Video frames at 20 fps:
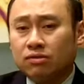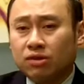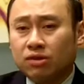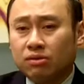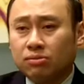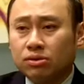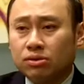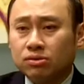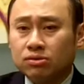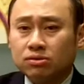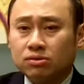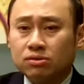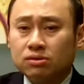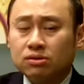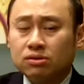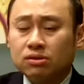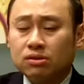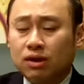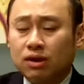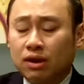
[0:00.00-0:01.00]
lung
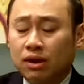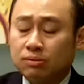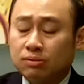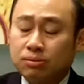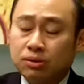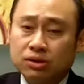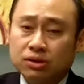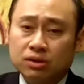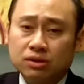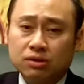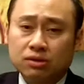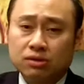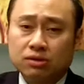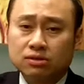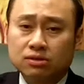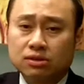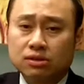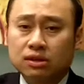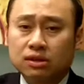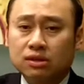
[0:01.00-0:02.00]
fibrosis, particularly
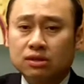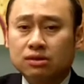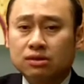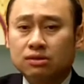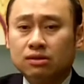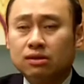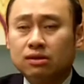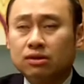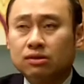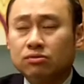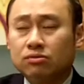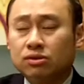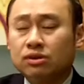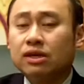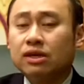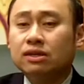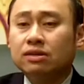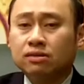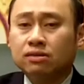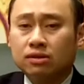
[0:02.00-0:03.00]
those connected,
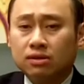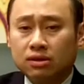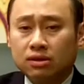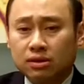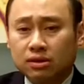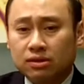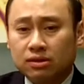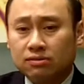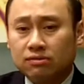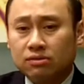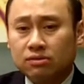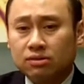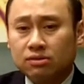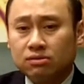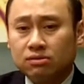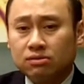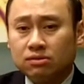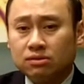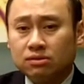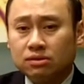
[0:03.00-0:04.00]
related to the connective
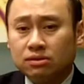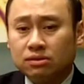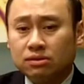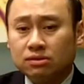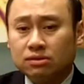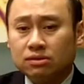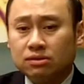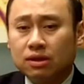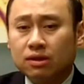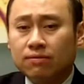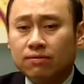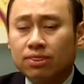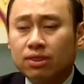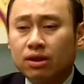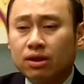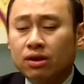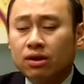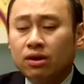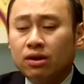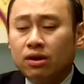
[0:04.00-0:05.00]
tissue diseases.
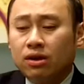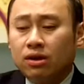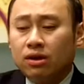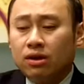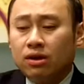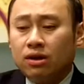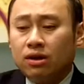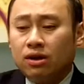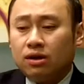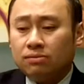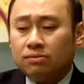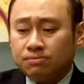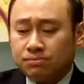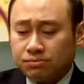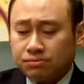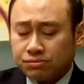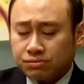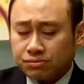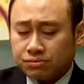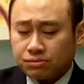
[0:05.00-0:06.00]

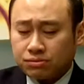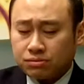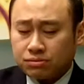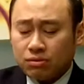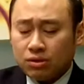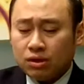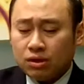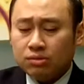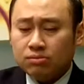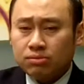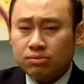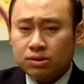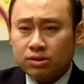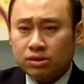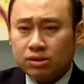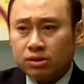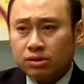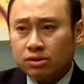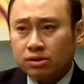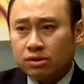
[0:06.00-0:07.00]
In
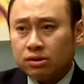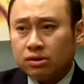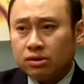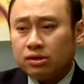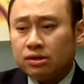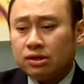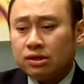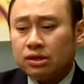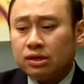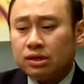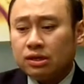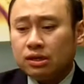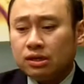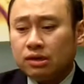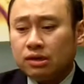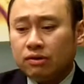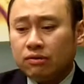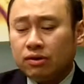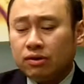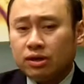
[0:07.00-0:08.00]
particular,
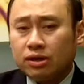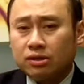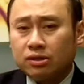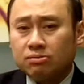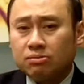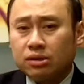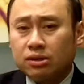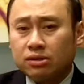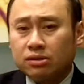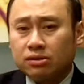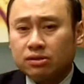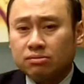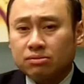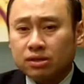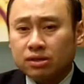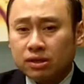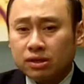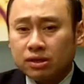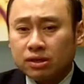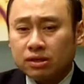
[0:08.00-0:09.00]
one aspect is
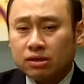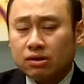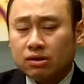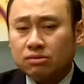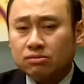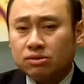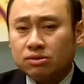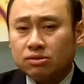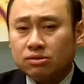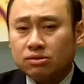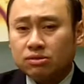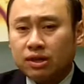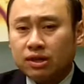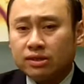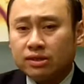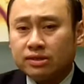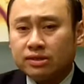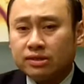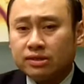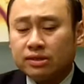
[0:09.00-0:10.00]
obtaining autoimmune
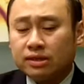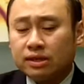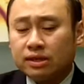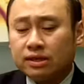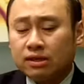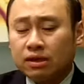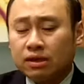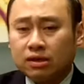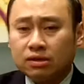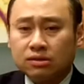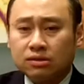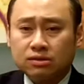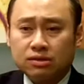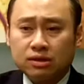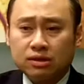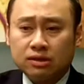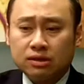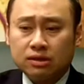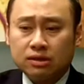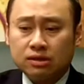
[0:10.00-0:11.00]
serologies, and in our
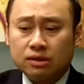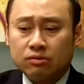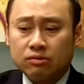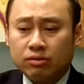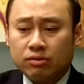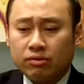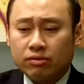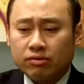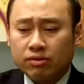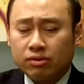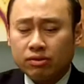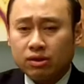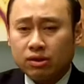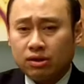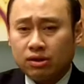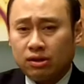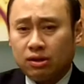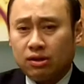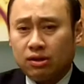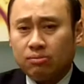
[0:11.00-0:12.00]
study, we
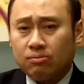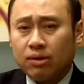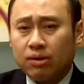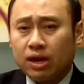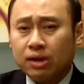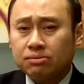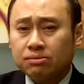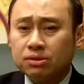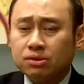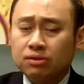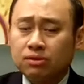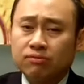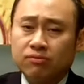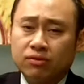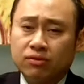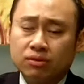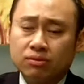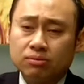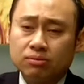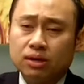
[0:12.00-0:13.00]
reviewed
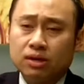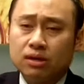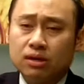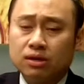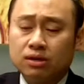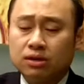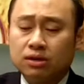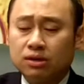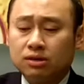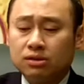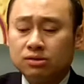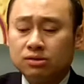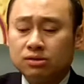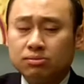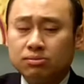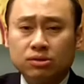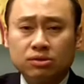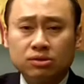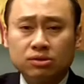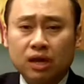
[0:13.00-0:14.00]
biopsy-confirmed
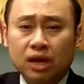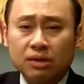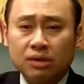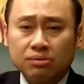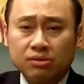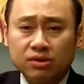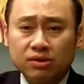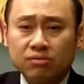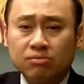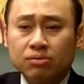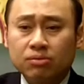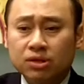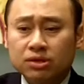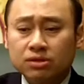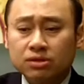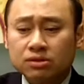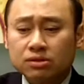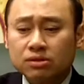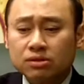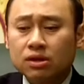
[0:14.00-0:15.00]
supposed IPF
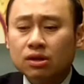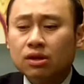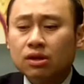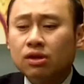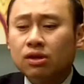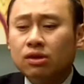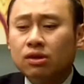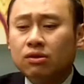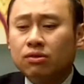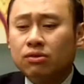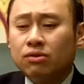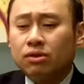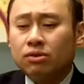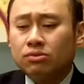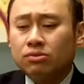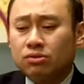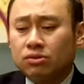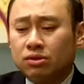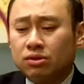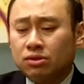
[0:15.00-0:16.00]
patients,
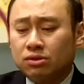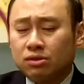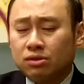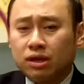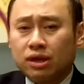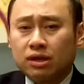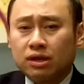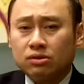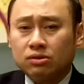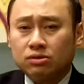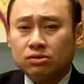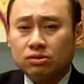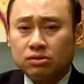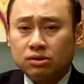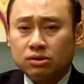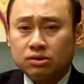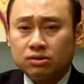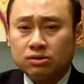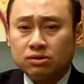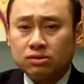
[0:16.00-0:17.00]
those with underlying
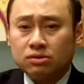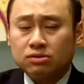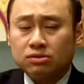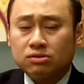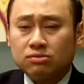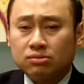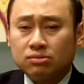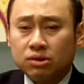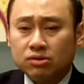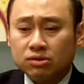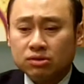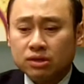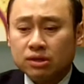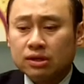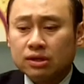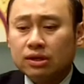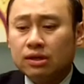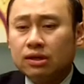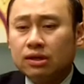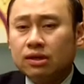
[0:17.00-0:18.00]
usual interstitial
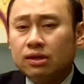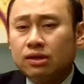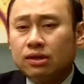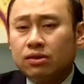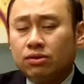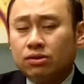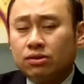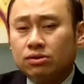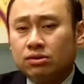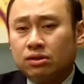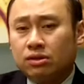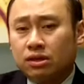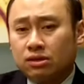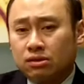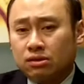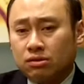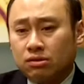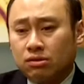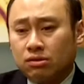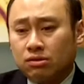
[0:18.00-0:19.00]
pneumonia. This
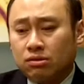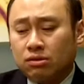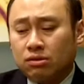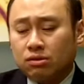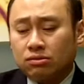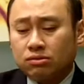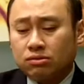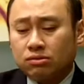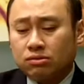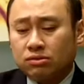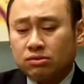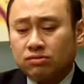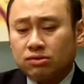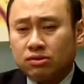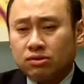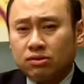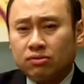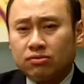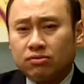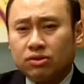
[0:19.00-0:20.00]
selected cohort was
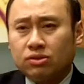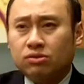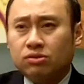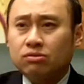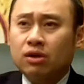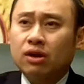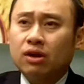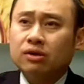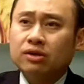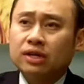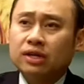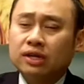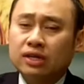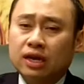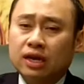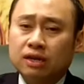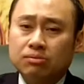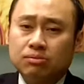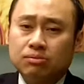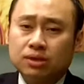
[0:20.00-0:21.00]
reviewed, of which
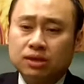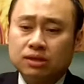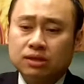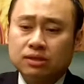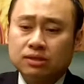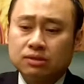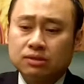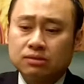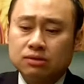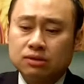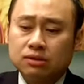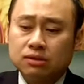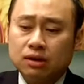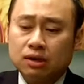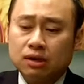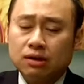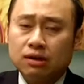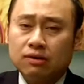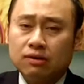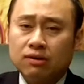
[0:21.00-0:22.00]
389 patients
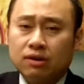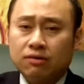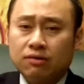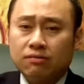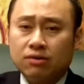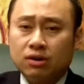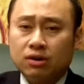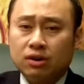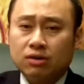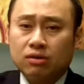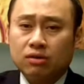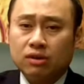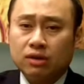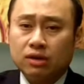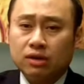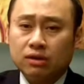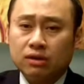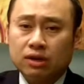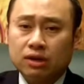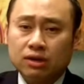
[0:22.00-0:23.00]
fit our
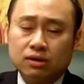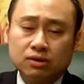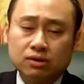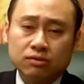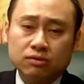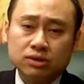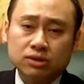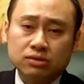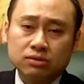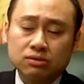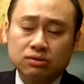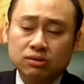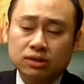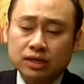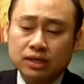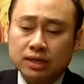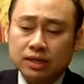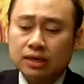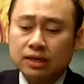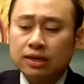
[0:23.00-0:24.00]
criteria and underwent
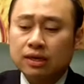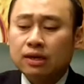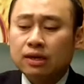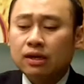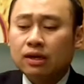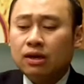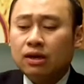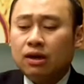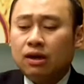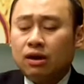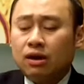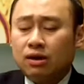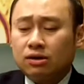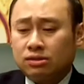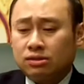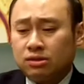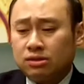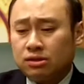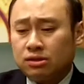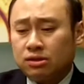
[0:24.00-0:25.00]
screening.
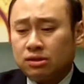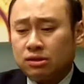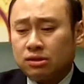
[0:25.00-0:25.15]
Our